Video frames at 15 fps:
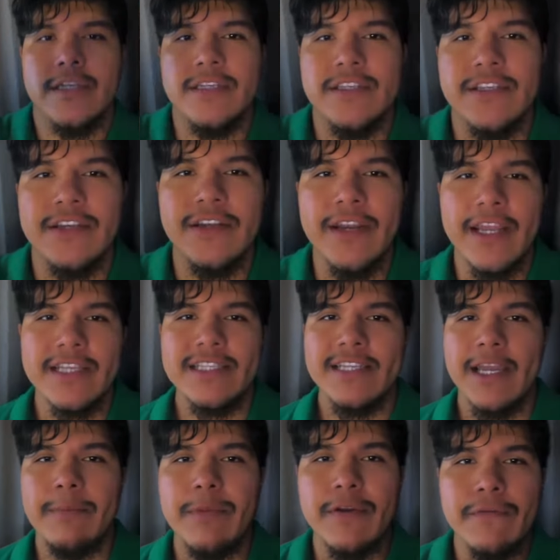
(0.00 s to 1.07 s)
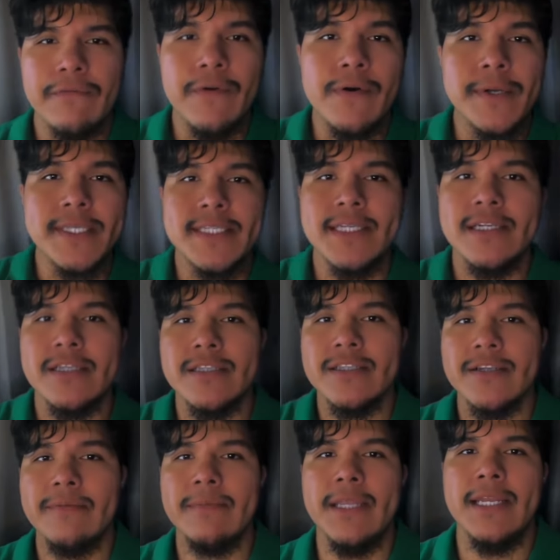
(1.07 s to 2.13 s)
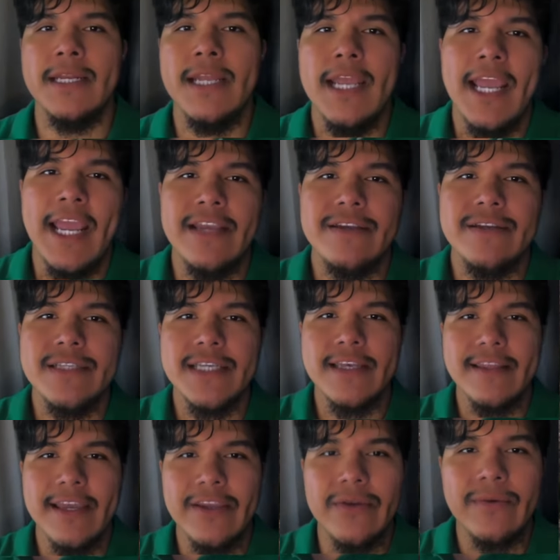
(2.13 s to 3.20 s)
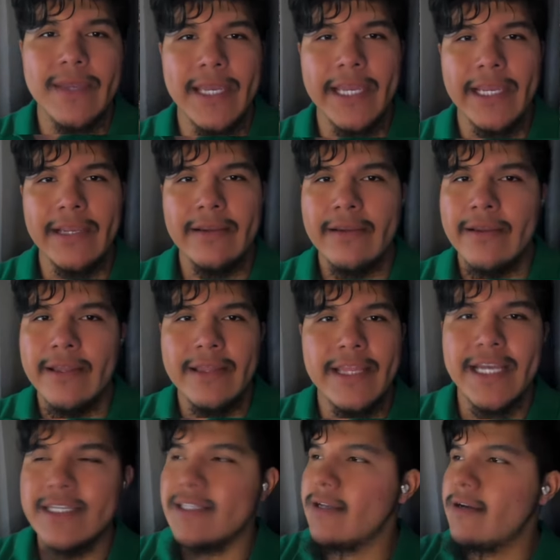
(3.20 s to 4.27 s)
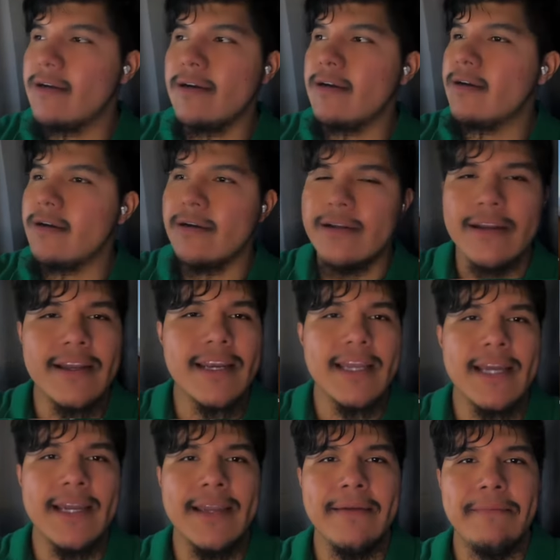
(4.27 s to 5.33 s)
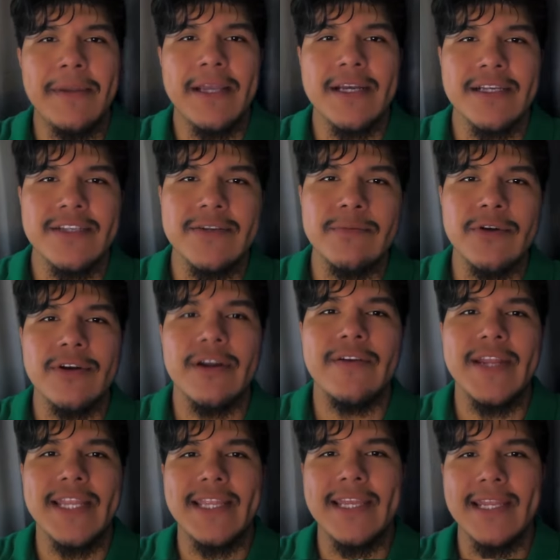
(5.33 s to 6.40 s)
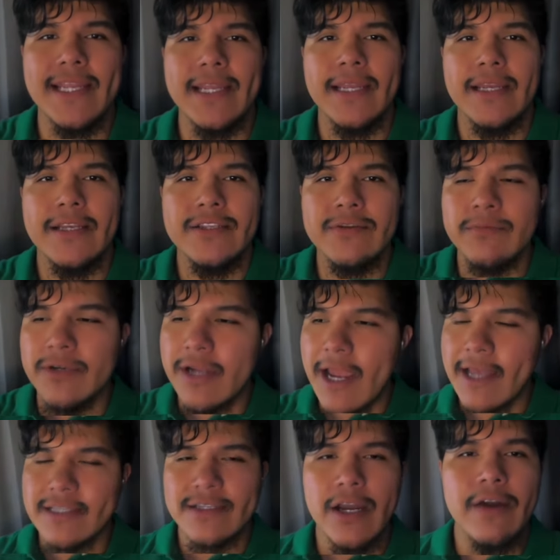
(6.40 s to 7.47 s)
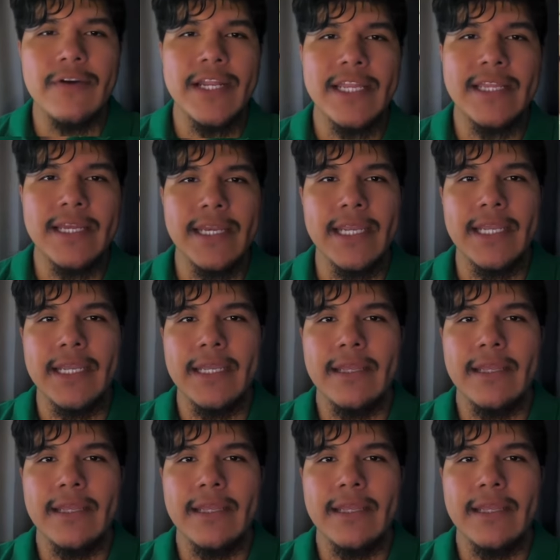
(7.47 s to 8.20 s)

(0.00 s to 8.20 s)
So next time you're focusing on something and you say that you can't, that's all a lie because someone already did it. Someone has already done it.